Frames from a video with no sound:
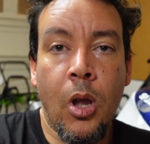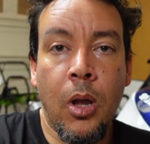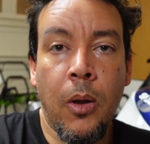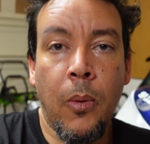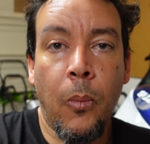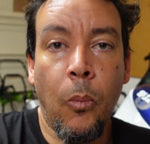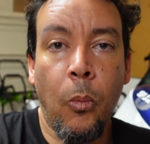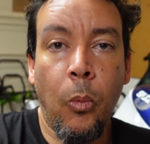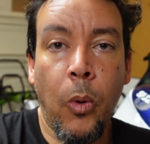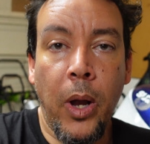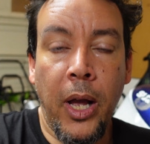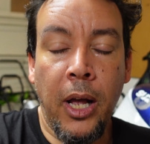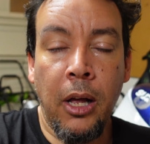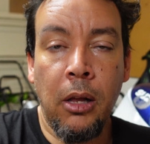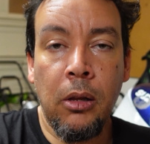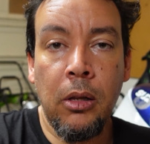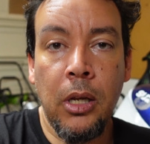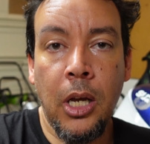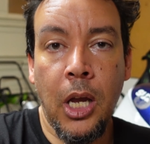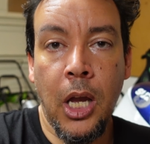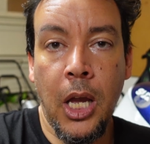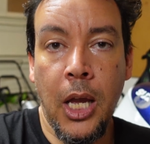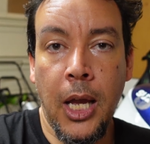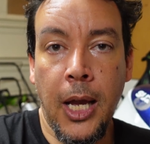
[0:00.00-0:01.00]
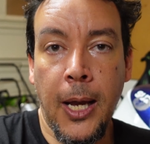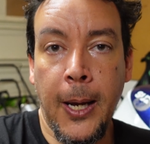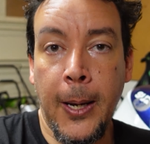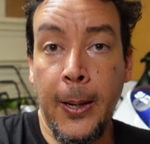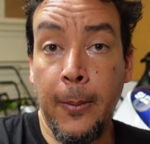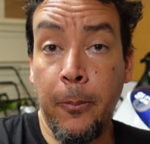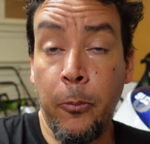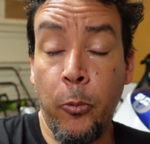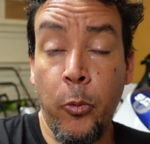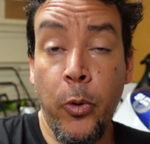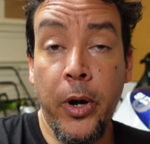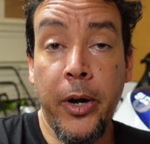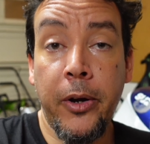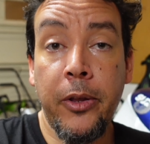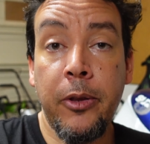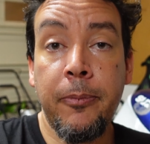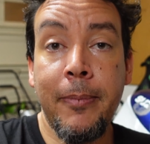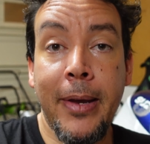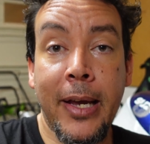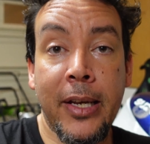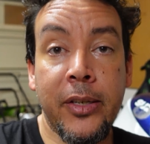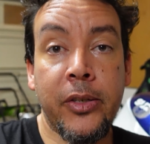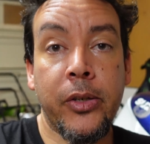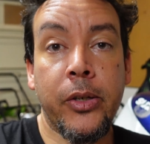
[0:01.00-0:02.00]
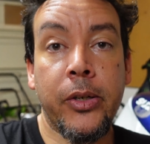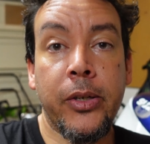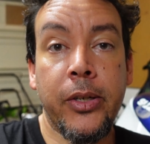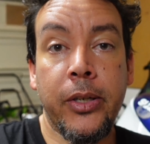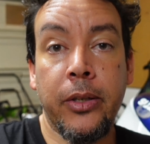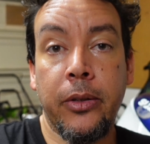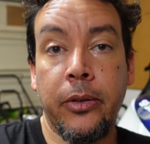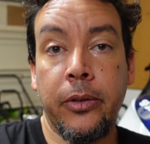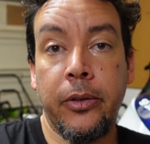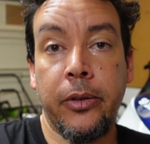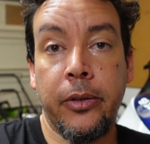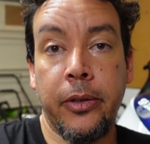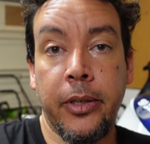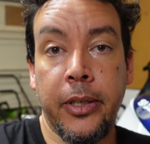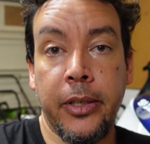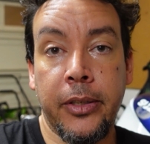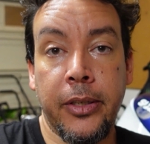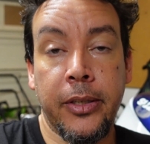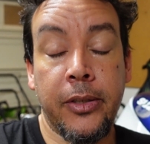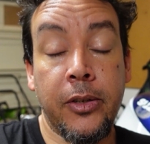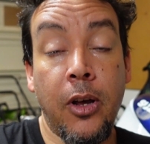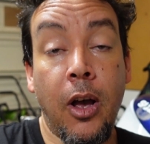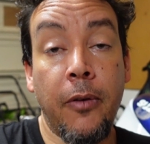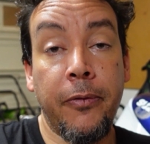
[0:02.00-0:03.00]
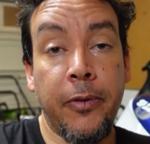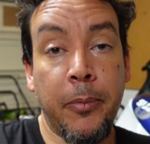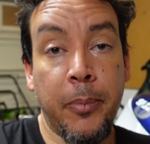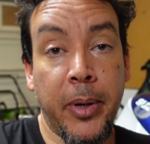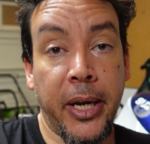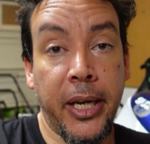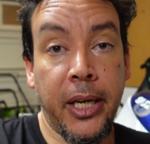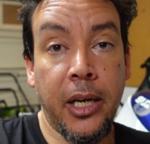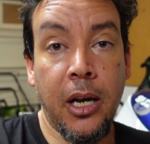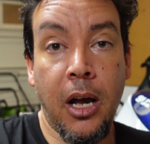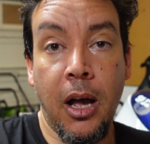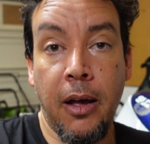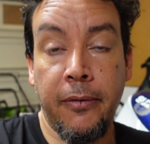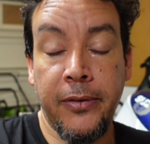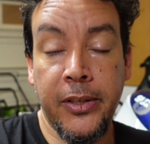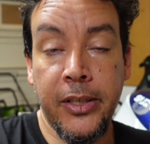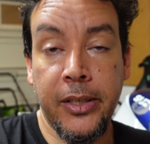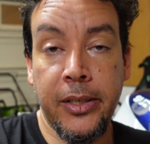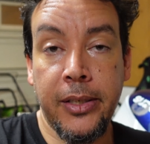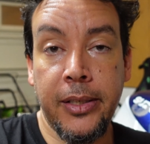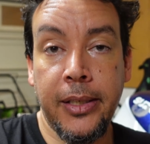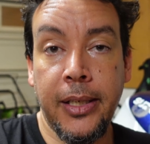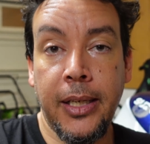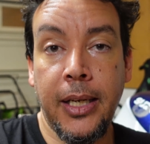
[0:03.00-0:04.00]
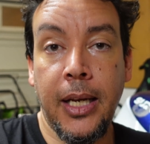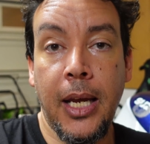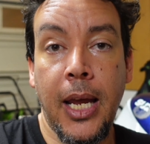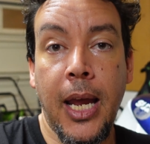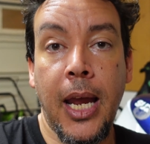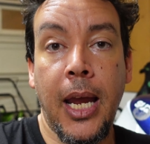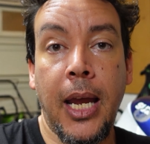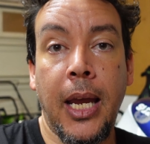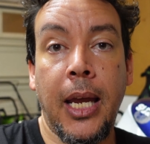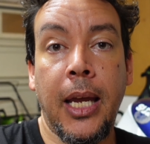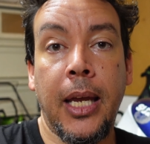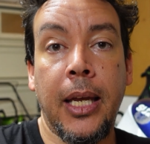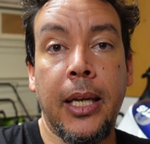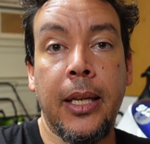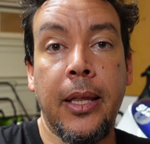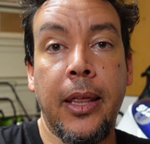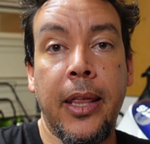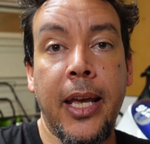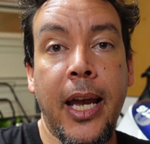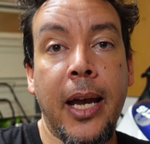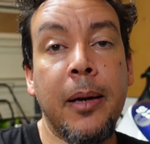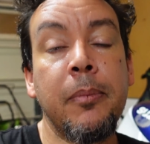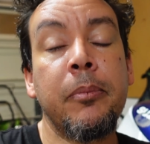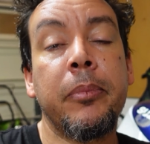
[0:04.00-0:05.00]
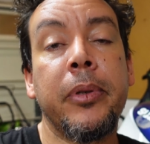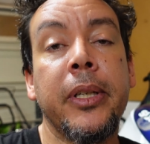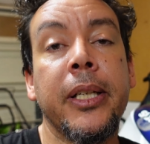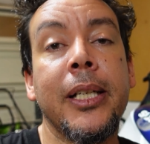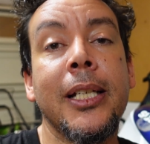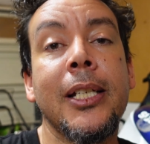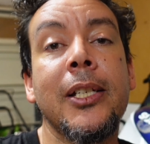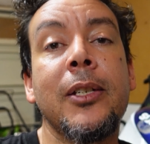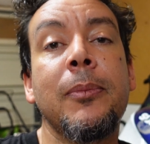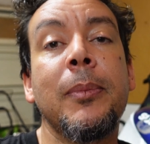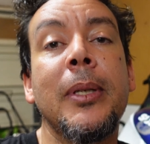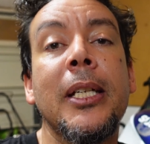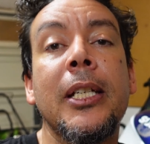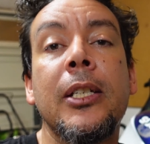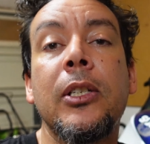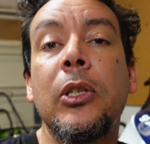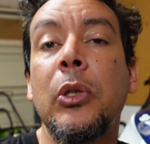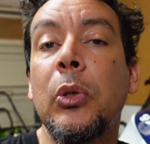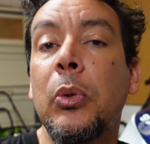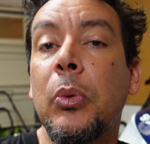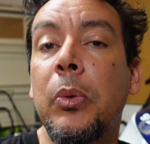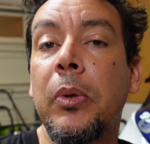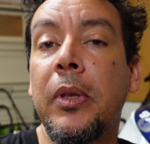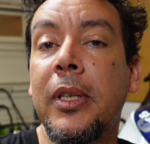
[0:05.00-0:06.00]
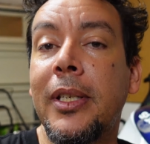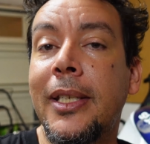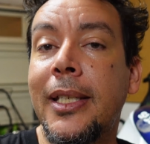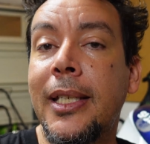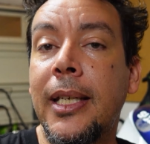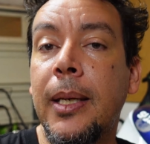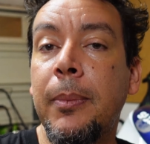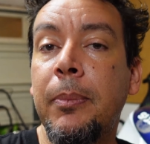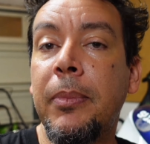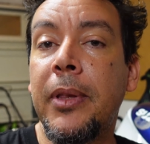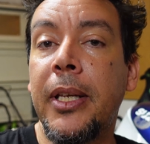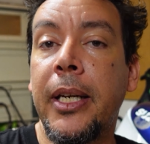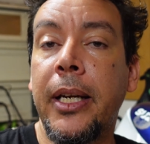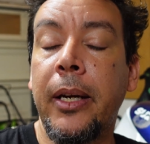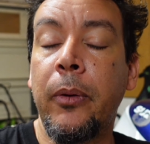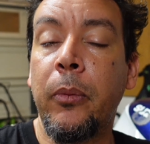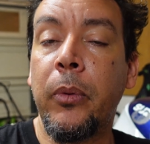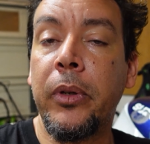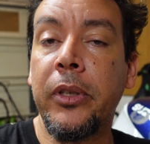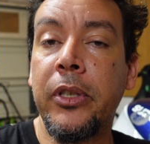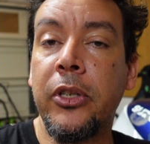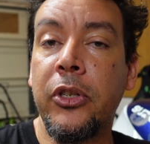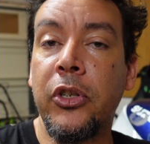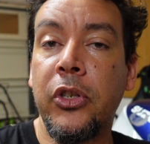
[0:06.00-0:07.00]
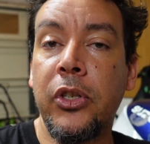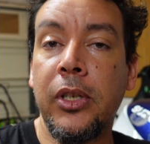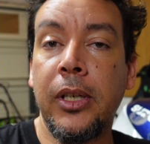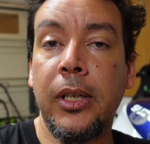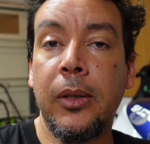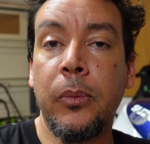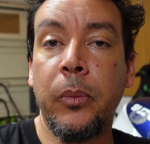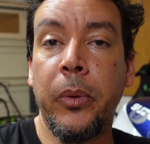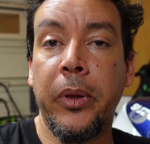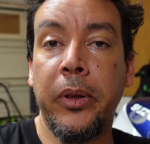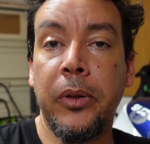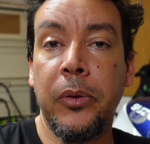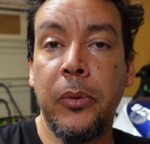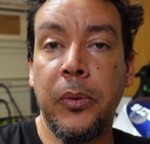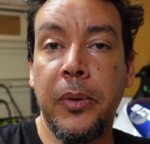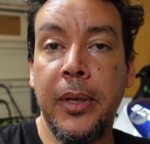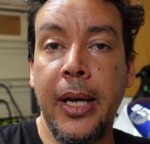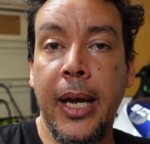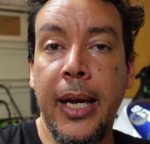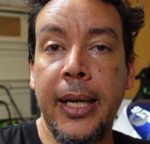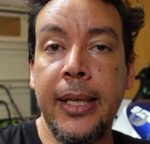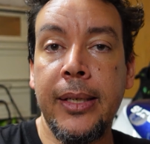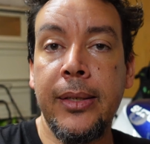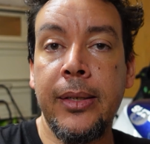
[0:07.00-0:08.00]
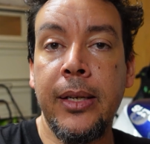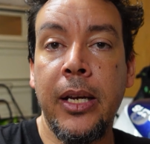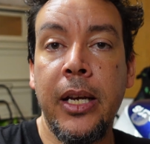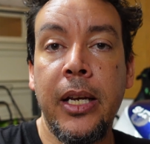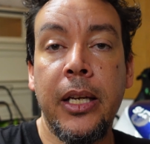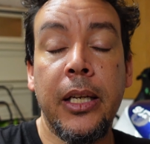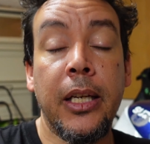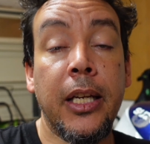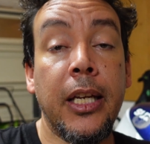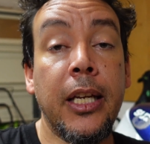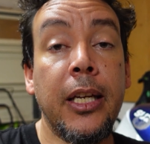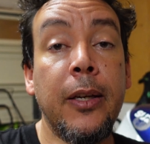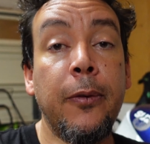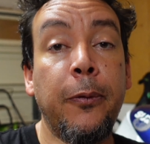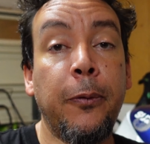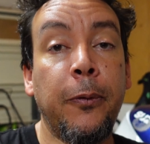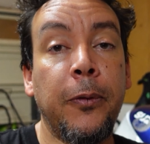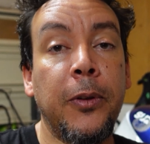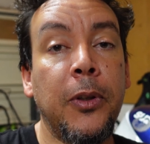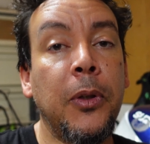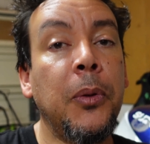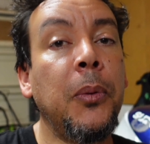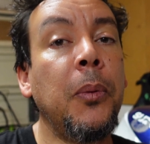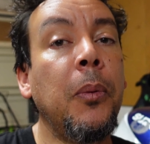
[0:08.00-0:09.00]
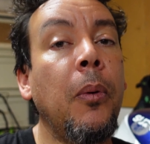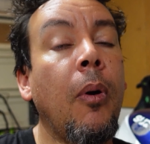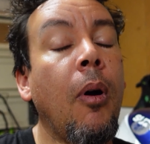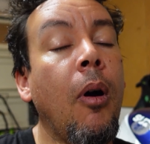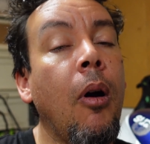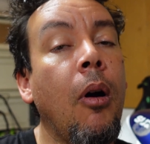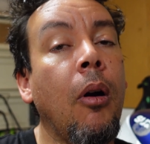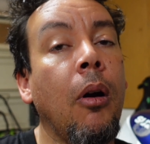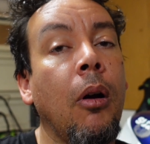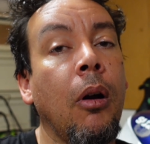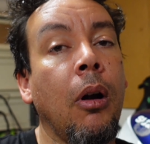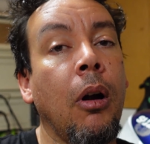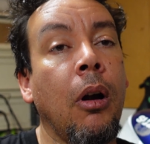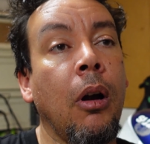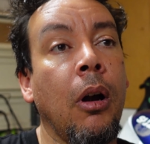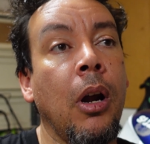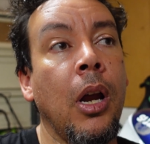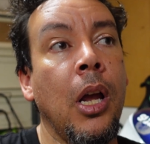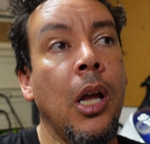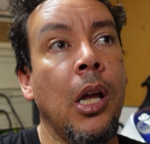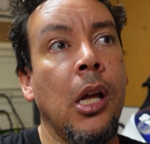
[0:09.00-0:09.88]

Well, where the master cylinder is, it's off the bike, obviously, and that brings me to the tip that I want to share with you guys. If you are